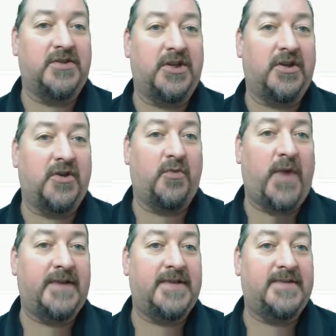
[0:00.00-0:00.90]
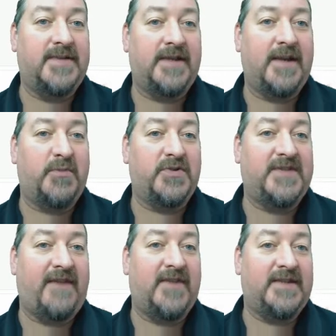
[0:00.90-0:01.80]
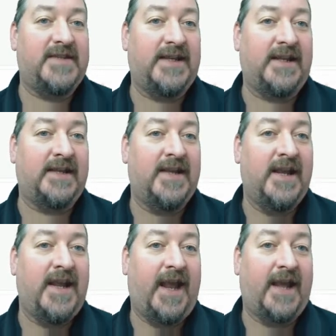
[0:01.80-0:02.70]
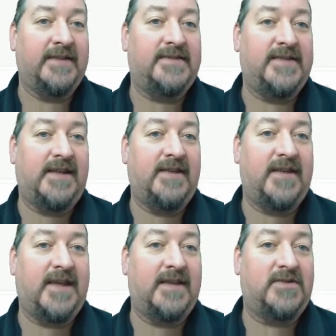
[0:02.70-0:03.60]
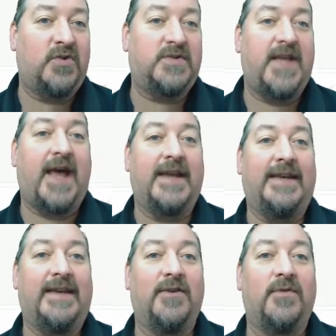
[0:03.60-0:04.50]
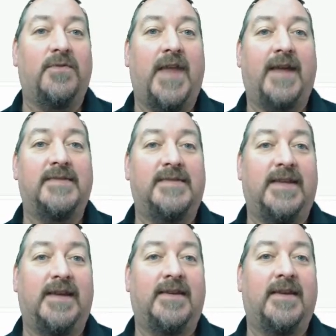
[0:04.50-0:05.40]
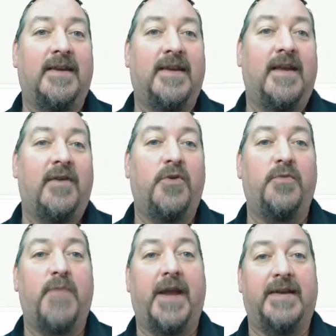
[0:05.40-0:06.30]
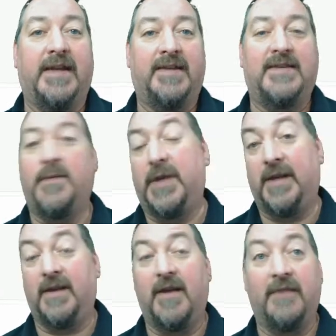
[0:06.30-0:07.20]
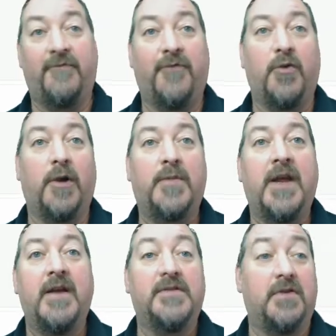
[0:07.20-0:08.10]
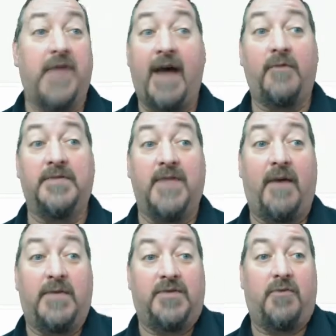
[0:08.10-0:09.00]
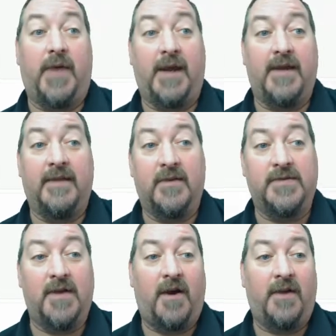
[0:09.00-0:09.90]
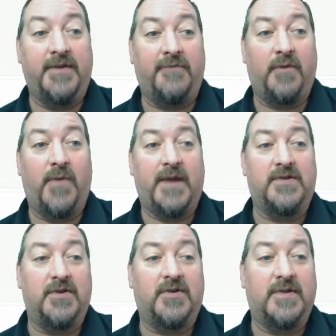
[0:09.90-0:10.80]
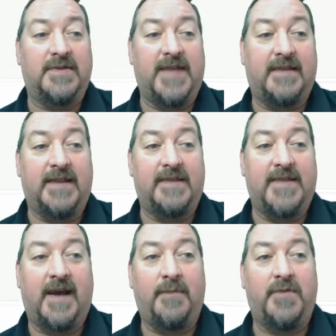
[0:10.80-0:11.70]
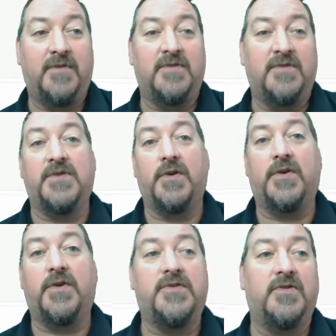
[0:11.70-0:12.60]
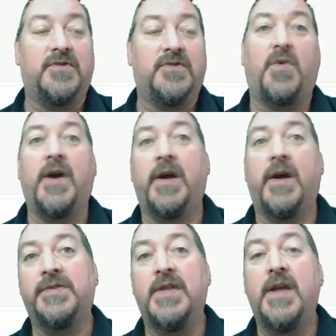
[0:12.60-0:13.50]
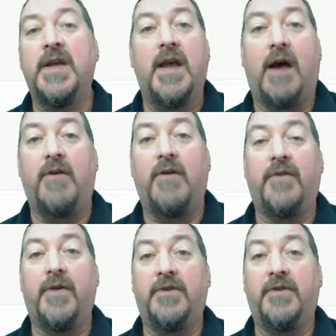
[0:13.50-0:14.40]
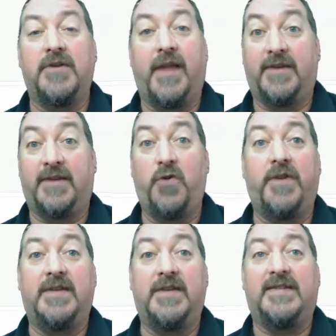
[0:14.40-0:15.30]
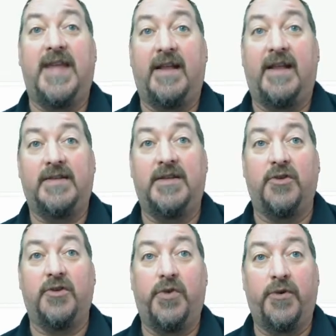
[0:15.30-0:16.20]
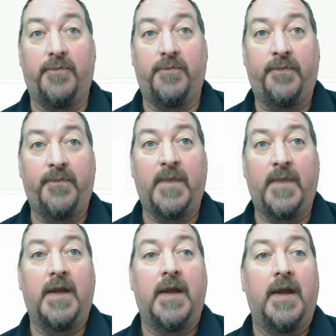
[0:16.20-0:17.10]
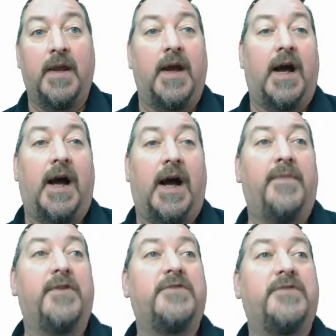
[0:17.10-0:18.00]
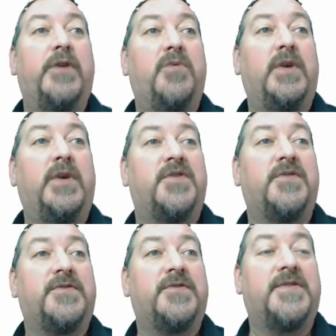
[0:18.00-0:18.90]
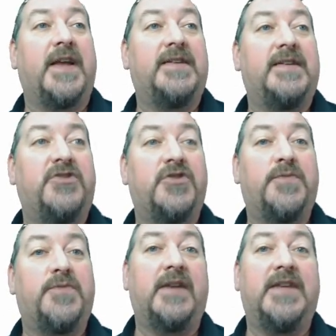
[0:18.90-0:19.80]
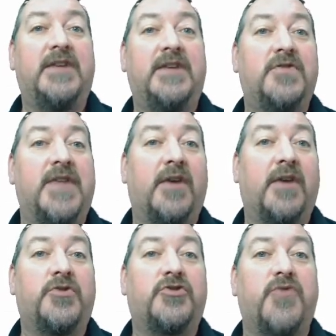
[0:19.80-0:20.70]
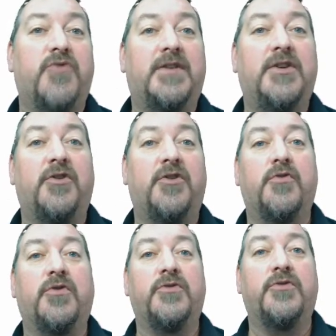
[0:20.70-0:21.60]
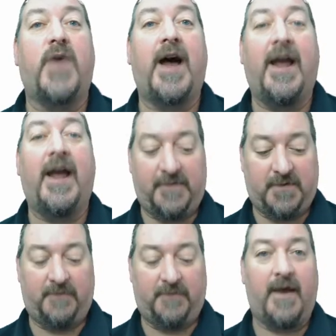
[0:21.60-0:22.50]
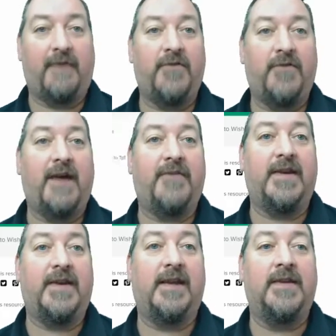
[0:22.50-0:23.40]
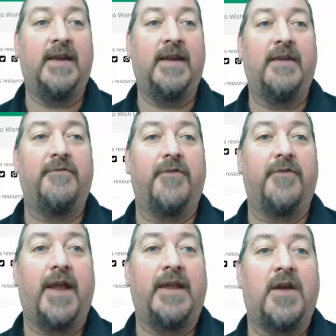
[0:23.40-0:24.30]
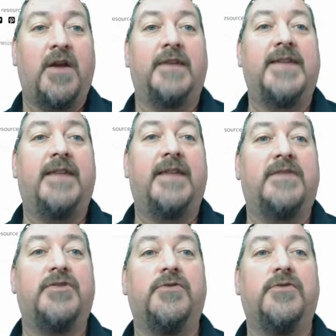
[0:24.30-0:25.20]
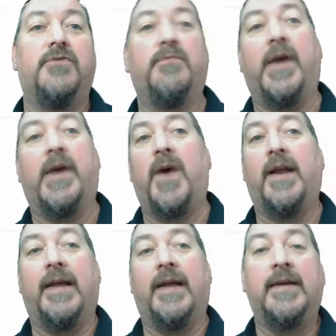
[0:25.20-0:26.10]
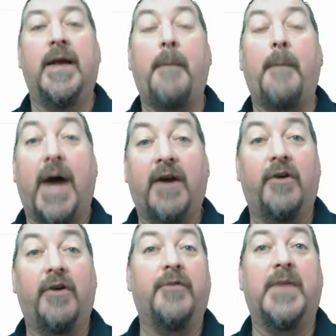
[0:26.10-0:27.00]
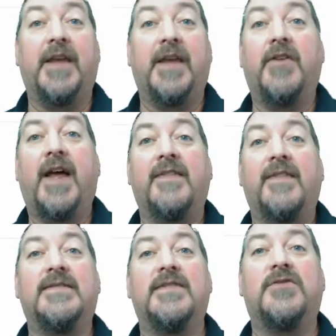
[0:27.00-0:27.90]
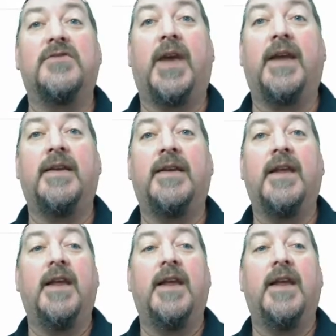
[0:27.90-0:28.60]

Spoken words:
She could go right to seat number 17 and see the kids who sat near that seat who might need to be informed. So that was great. And there's all different ways you can set these up. You can do circles, you can do squares. However, you can like totally detail it to your room. There's free resources on Teachers Pay Teachers that go straight to your Google Drive. So if you ever have a need for any content that you might want to borrow from the internet, this is great.